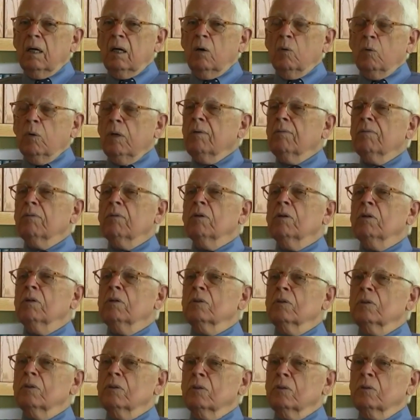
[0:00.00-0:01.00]
we've
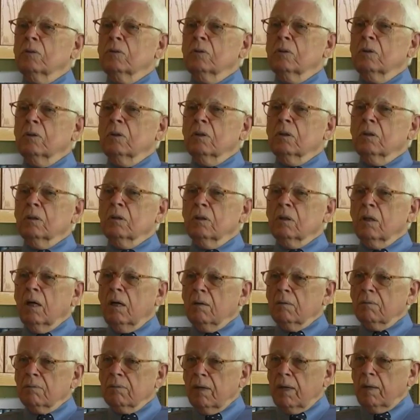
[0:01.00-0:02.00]
learned to
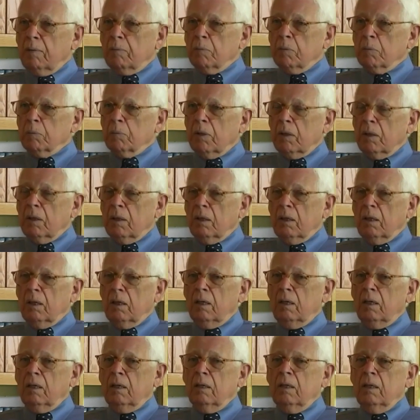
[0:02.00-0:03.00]
love
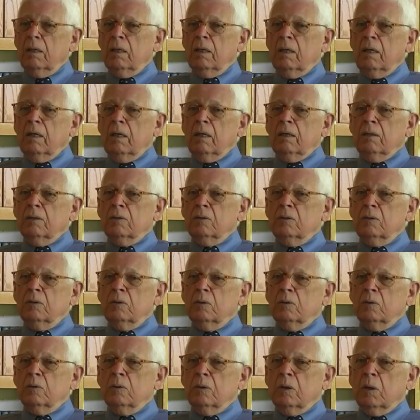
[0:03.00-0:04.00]
Abdu'l-Baha,
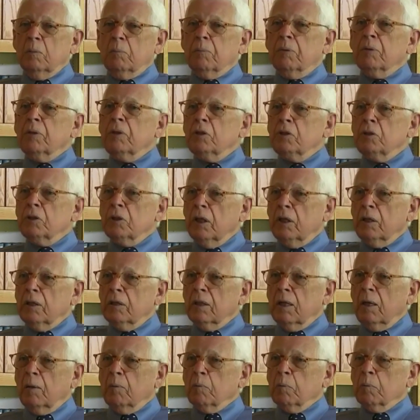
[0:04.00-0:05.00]
to
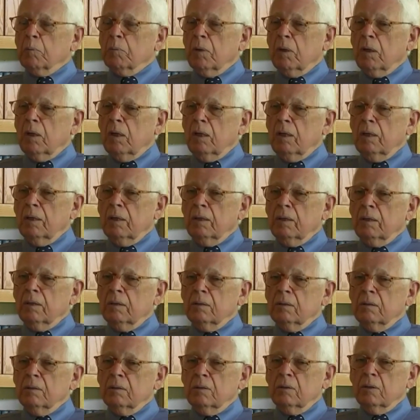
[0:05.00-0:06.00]
appreciate Abdu'l-Baha
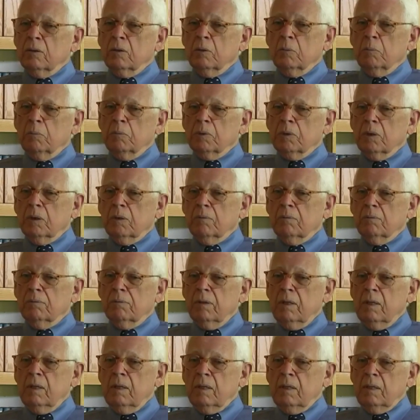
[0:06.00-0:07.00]
in terms of
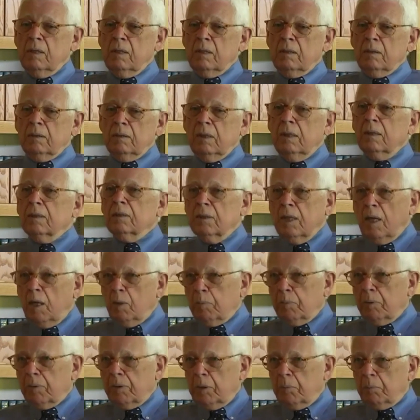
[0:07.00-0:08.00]
the
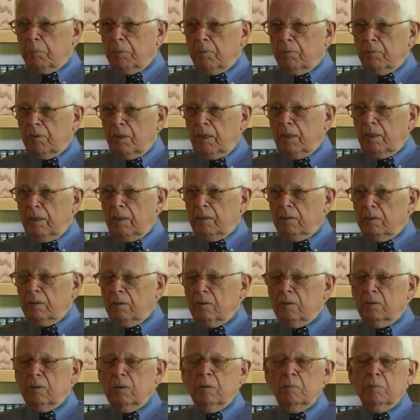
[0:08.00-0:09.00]
example he provides,
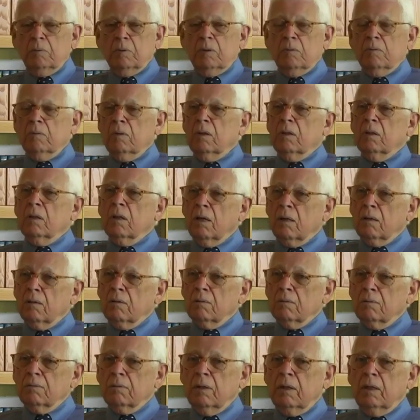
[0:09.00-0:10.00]
in terms of the
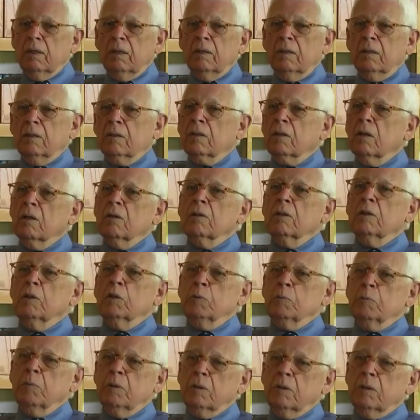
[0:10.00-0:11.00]
love and
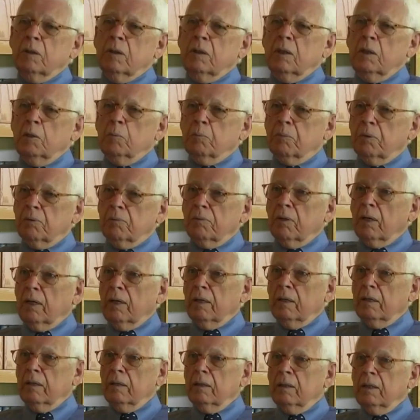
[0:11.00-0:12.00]
encouragement that he
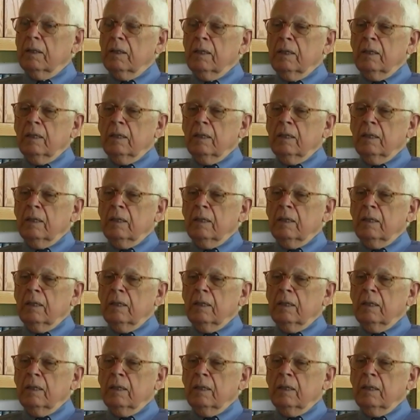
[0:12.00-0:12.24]
provided